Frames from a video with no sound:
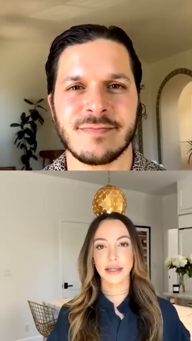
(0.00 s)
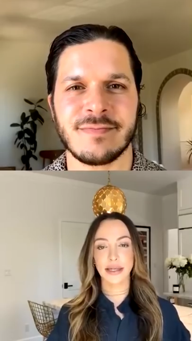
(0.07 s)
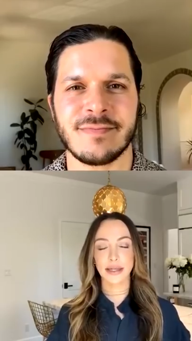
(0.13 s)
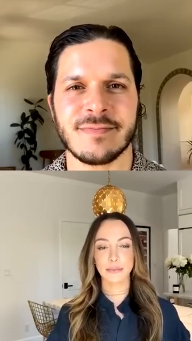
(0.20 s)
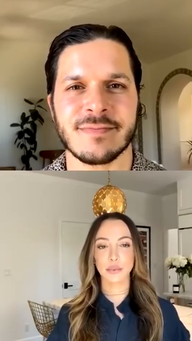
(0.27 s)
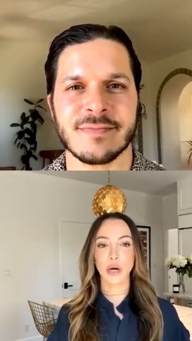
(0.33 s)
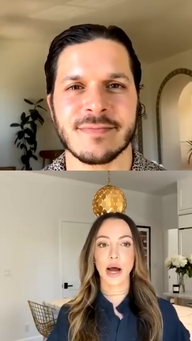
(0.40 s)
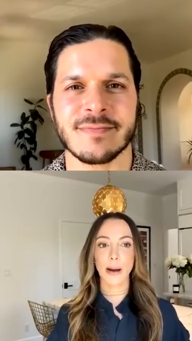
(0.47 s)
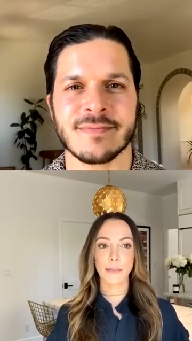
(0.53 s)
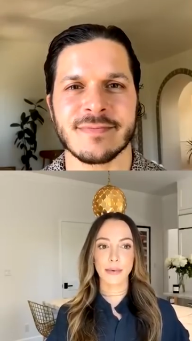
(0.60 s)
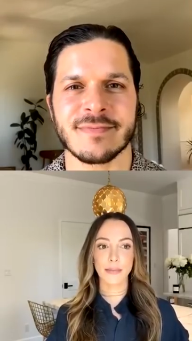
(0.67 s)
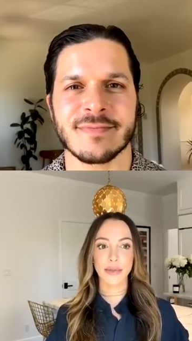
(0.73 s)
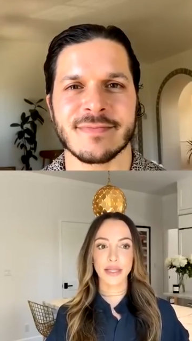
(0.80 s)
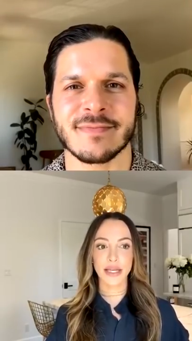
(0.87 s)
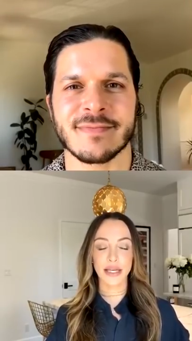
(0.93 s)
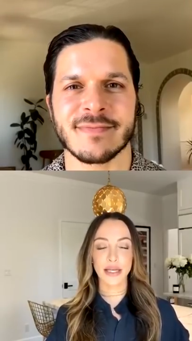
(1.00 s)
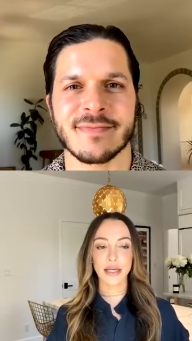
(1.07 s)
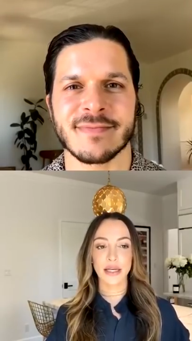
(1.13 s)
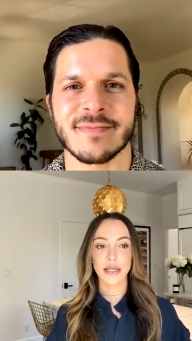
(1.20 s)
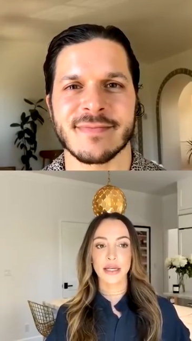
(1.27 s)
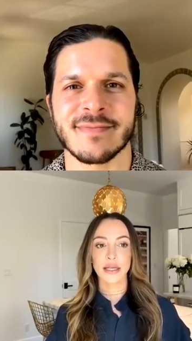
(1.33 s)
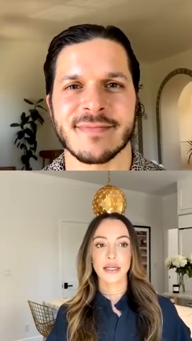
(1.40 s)
Speaker 1: and probably
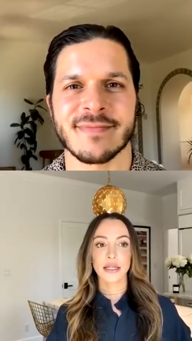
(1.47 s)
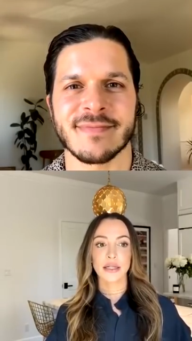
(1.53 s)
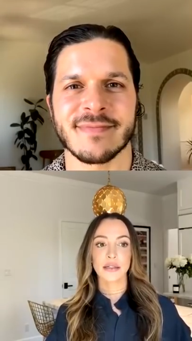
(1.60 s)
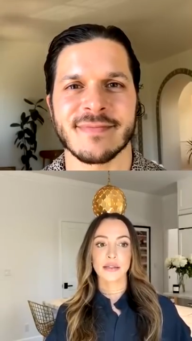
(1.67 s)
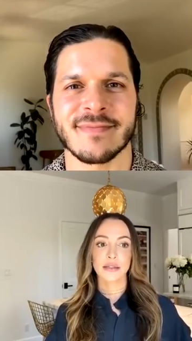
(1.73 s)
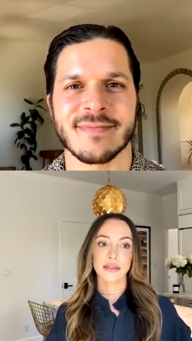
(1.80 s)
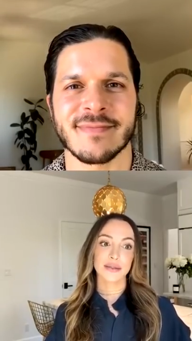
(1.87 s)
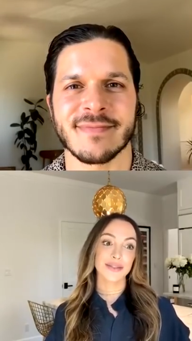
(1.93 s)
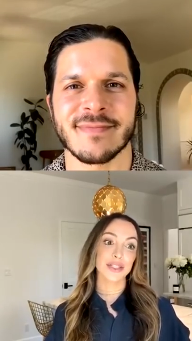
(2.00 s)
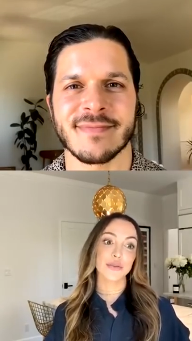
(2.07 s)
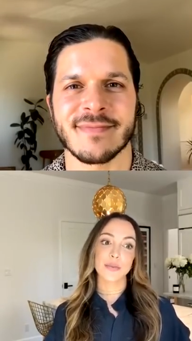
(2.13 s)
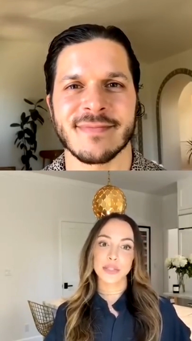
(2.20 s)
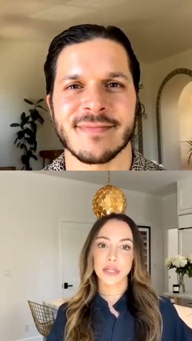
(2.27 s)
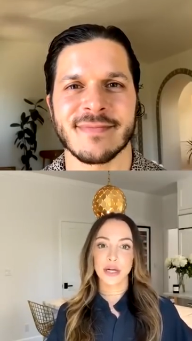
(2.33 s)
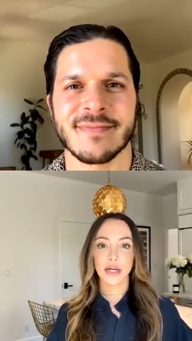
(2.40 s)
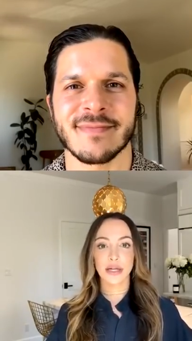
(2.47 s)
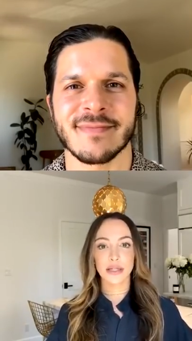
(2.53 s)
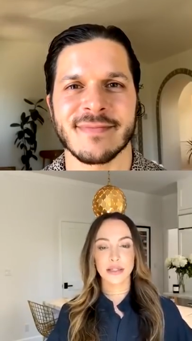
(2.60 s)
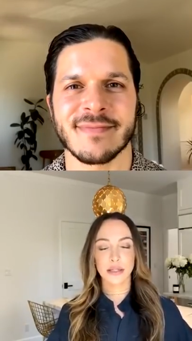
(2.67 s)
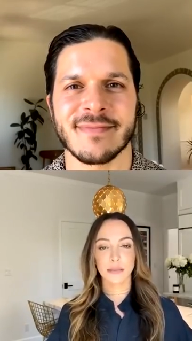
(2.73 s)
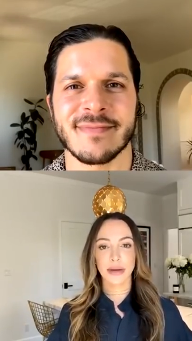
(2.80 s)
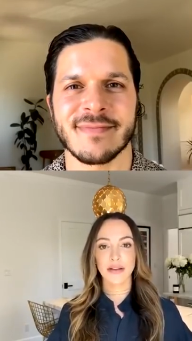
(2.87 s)
Louboutins are
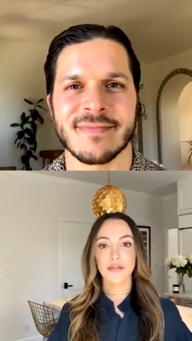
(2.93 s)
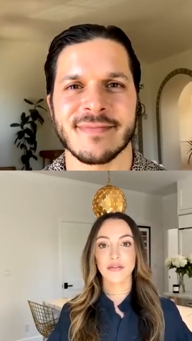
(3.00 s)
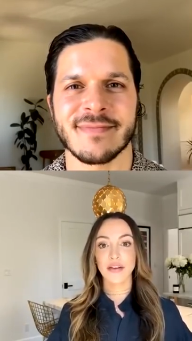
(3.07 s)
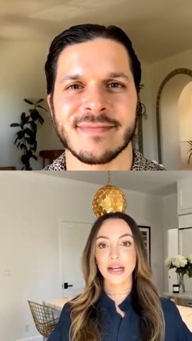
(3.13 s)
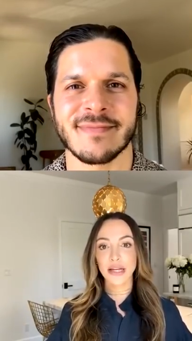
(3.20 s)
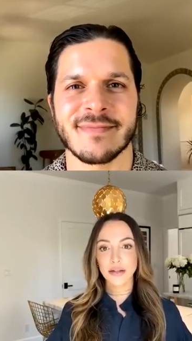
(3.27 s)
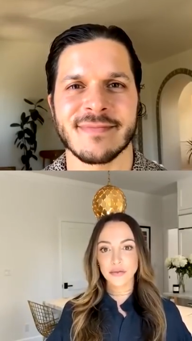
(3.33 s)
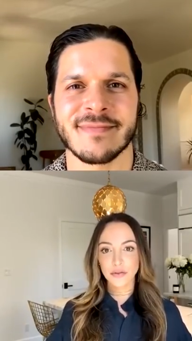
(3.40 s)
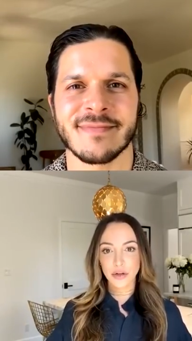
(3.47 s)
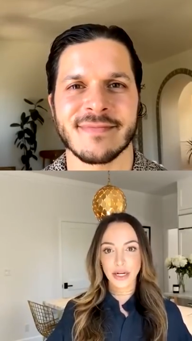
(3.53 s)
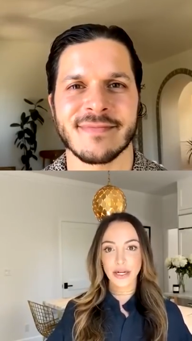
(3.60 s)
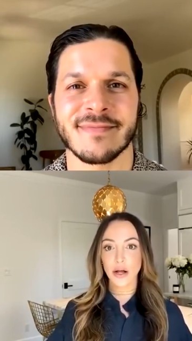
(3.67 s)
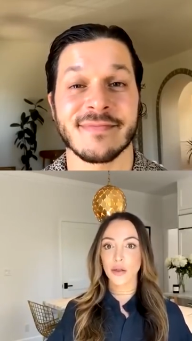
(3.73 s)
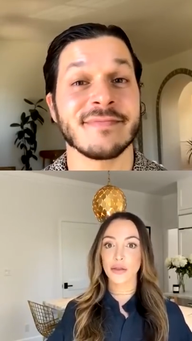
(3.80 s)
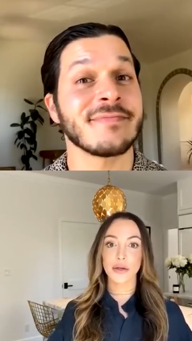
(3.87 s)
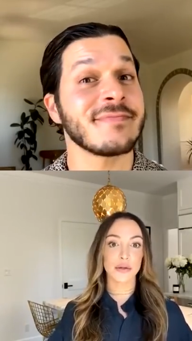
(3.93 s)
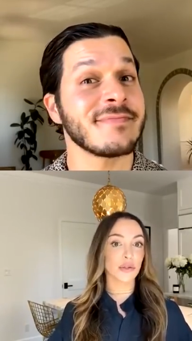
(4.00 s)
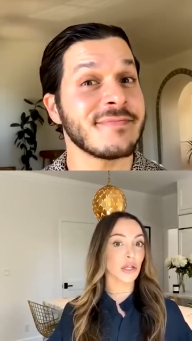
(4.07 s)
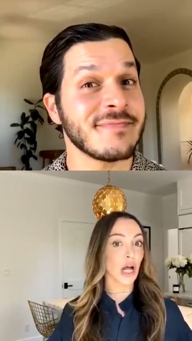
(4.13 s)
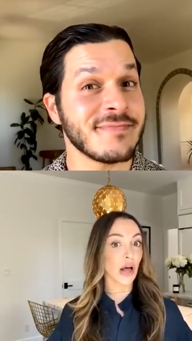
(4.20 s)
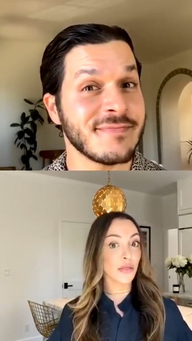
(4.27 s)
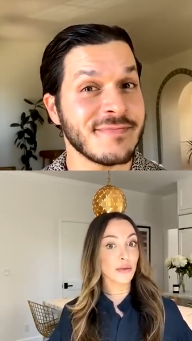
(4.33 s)
my favorite, although
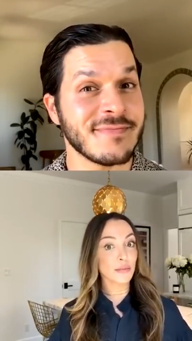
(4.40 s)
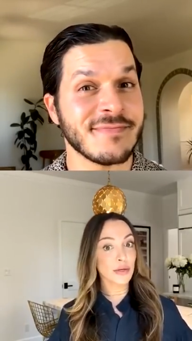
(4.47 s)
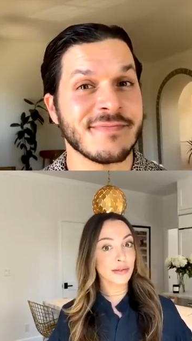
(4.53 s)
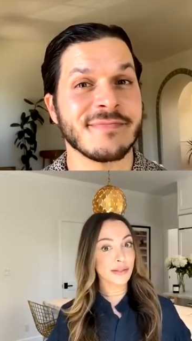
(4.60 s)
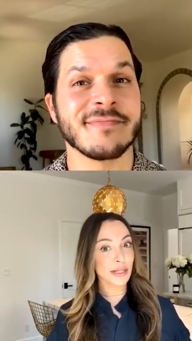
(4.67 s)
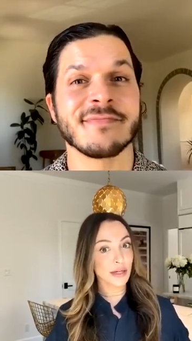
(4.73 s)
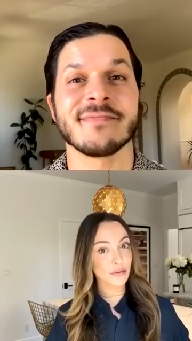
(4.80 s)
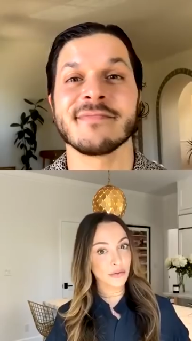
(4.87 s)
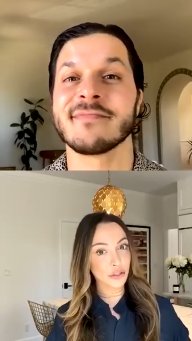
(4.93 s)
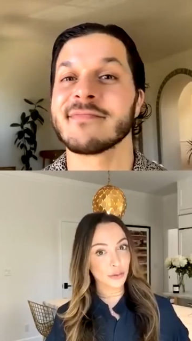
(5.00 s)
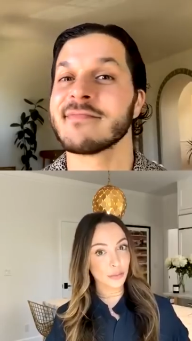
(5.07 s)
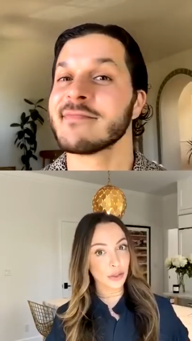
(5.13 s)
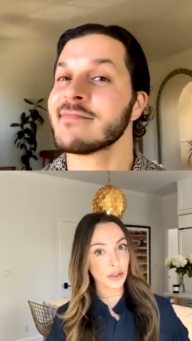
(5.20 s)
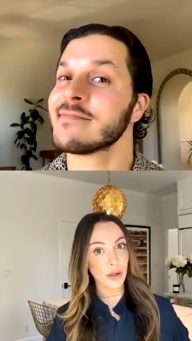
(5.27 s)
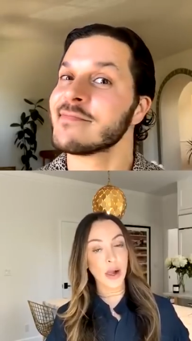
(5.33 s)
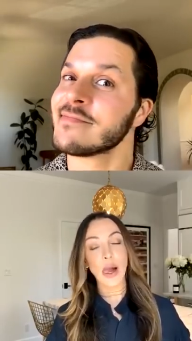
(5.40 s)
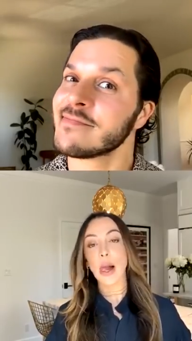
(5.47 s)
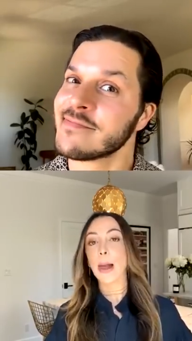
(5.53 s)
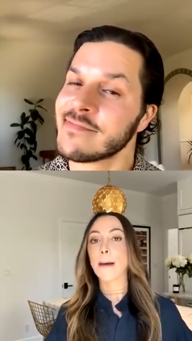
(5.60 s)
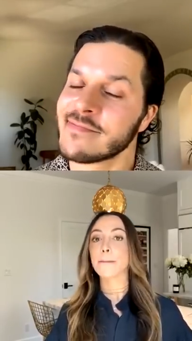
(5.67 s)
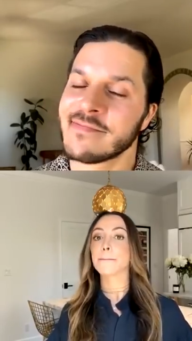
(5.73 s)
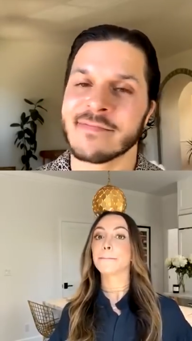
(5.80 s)
not the most comfortable
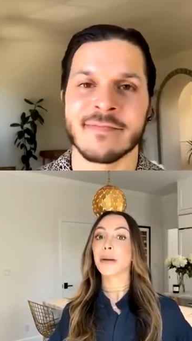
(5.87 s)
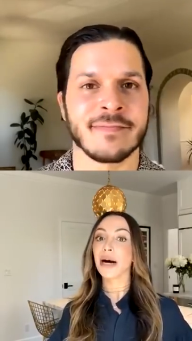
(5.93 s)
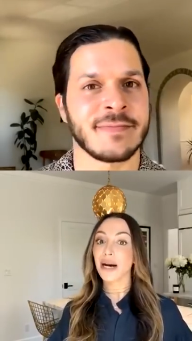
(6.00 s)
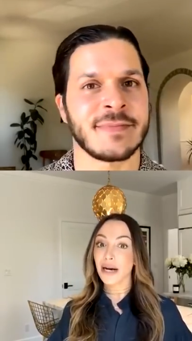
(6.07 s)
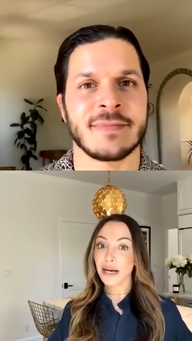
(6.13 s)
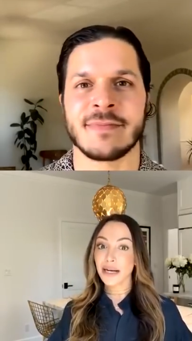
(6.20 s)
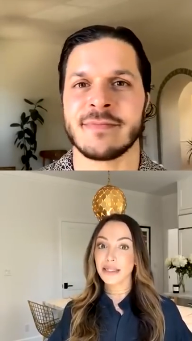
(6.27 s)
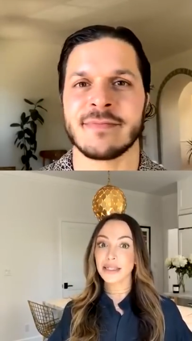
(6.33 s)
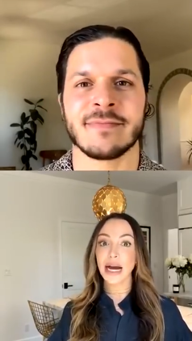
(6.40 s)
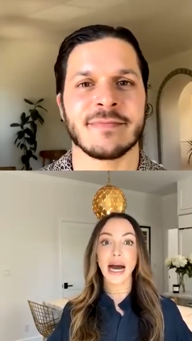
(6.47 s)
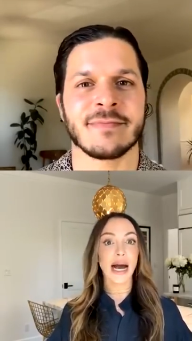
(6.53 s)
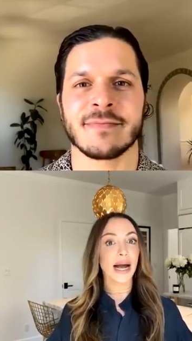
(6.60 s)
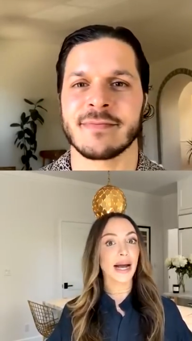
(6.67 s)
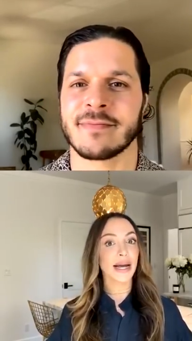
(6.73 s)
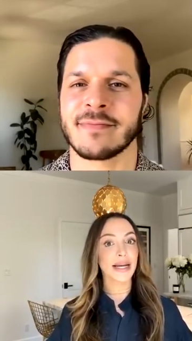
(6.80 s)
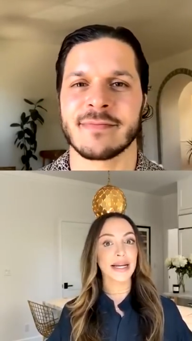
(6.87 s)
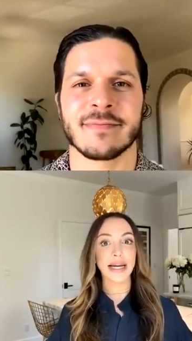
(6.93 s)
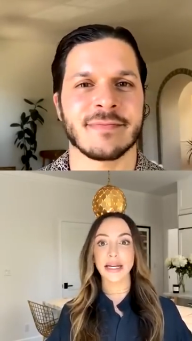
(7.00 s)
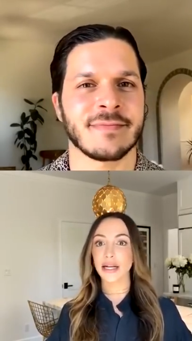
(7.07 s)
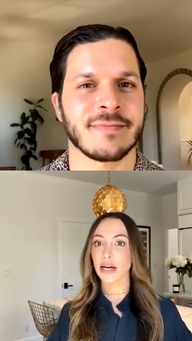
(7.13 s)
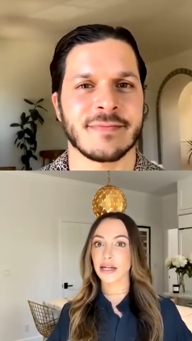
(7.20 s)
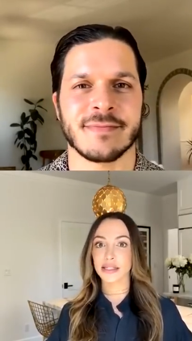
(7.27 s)
but I
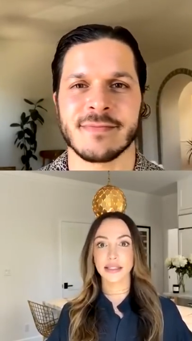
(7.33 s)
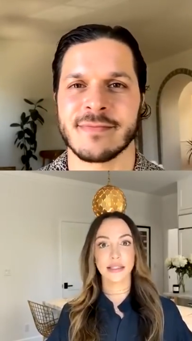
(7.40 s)
cannot deal.